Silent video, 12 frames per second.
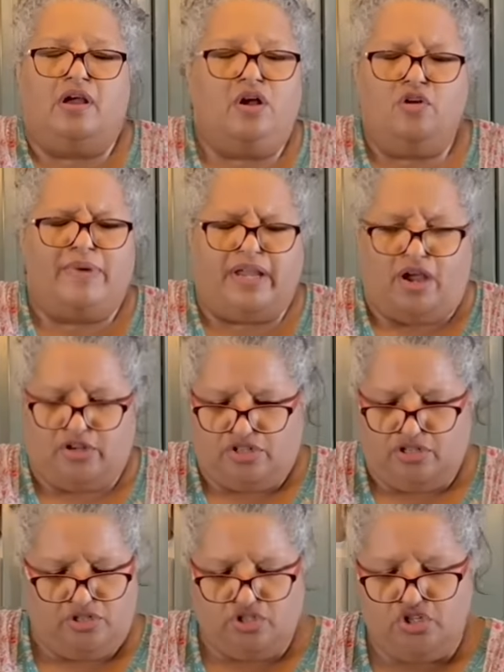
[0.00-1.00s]
Oh my gosh,
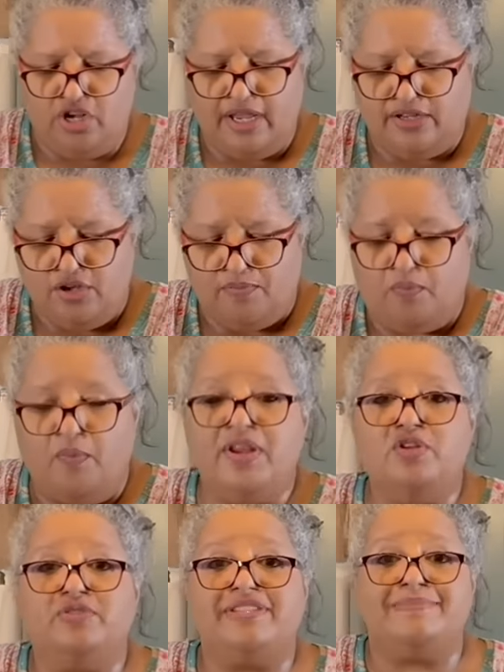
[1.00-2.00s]
when
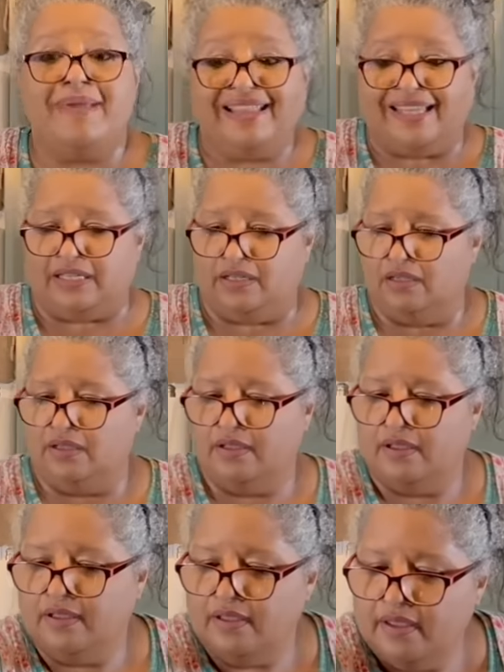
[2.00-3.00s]
you smell it.
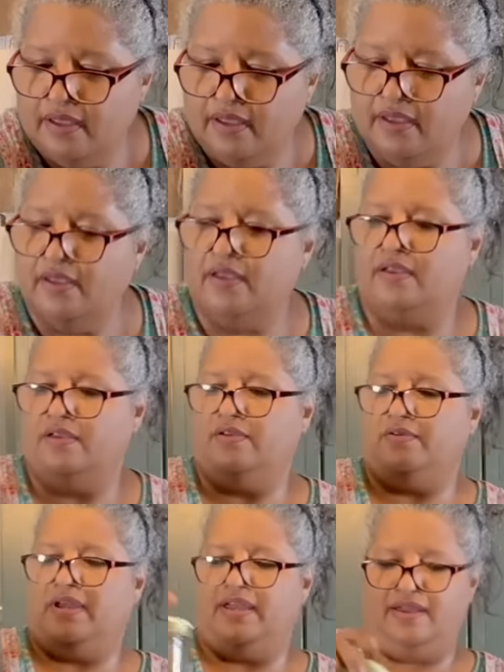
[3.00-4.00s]

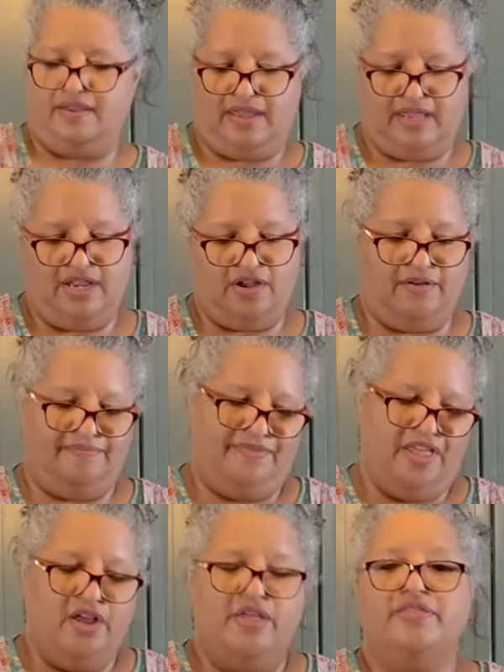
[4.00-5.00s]
Okay, and here,
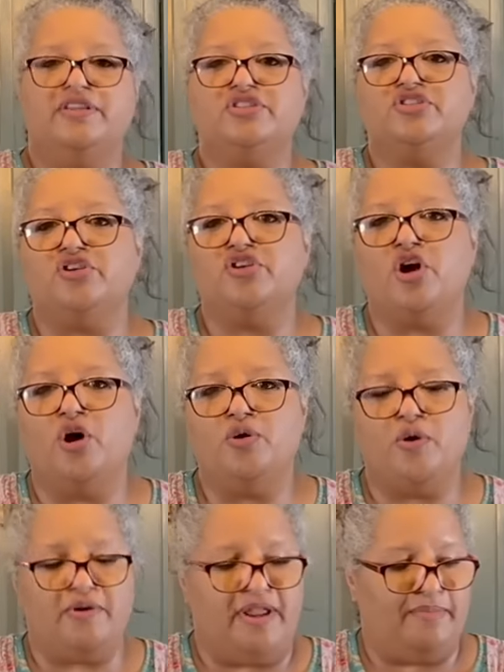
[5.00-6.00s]
this is our
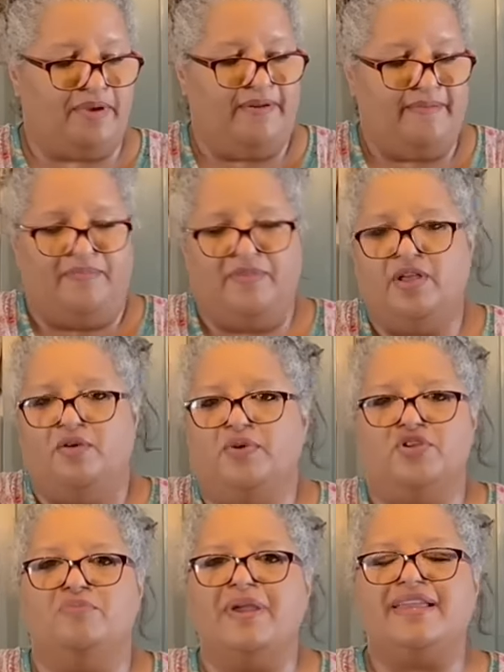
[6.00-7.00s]
cocoa nib. When
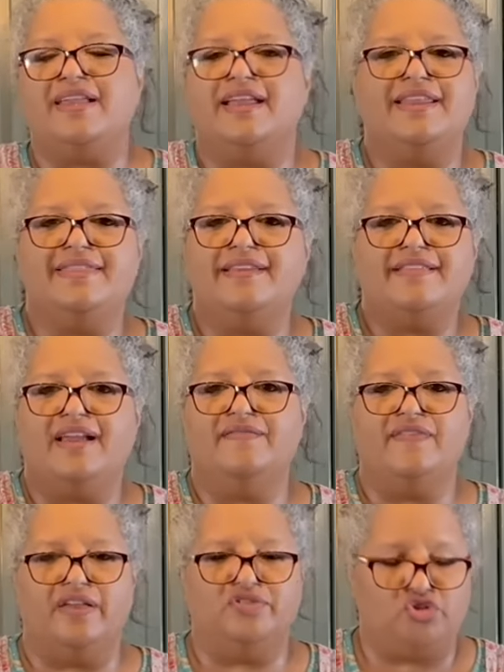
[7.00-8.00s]
you're making anything that
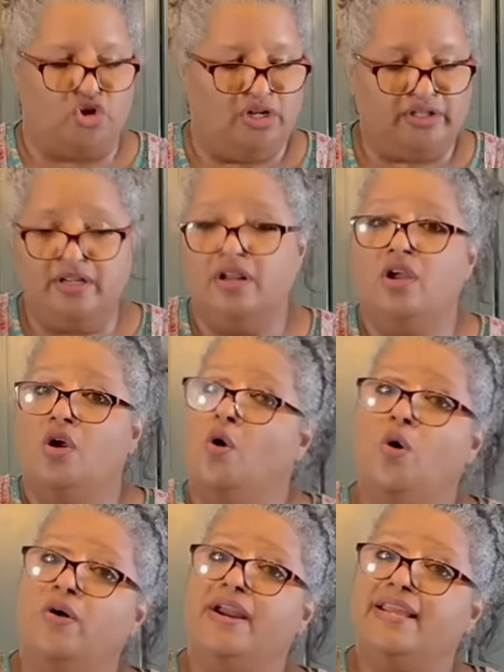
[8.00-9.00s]
involves chocolate,
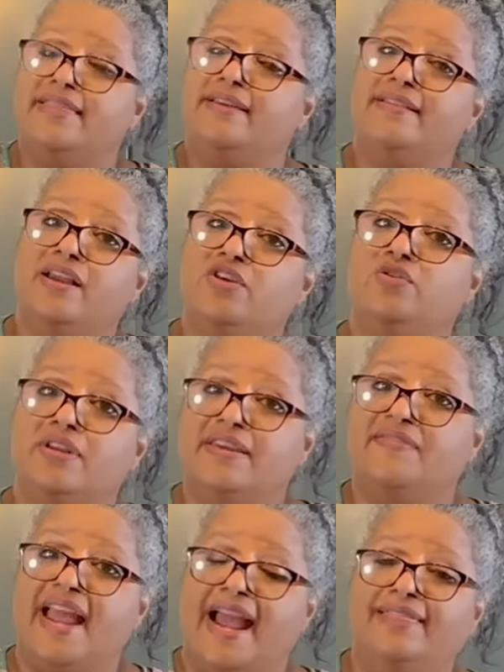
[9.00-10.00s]
or anything that you can
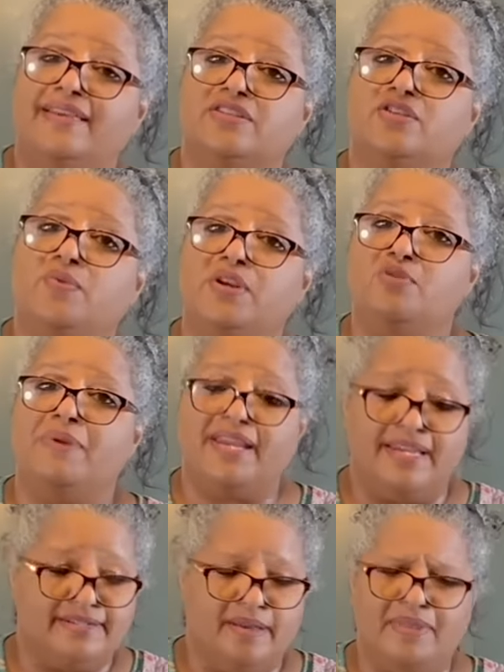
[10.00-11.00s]
even add this to when you're
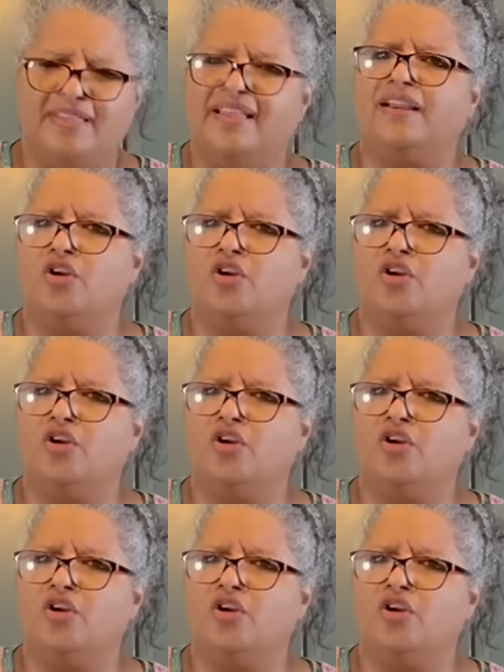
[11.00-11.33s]
making something like a